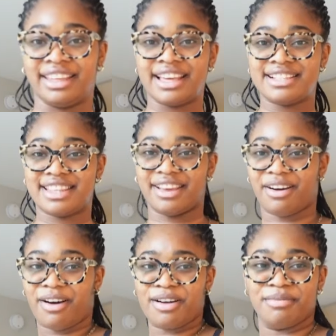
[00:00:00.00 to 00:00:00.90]
guess they
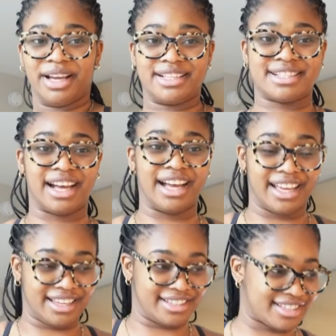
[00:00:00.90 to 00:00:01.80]
are my
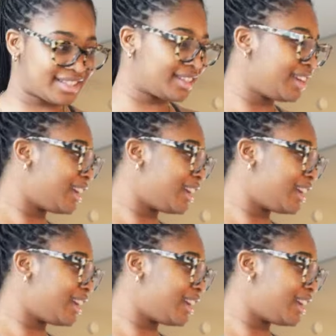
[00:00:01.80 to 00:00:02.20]
size.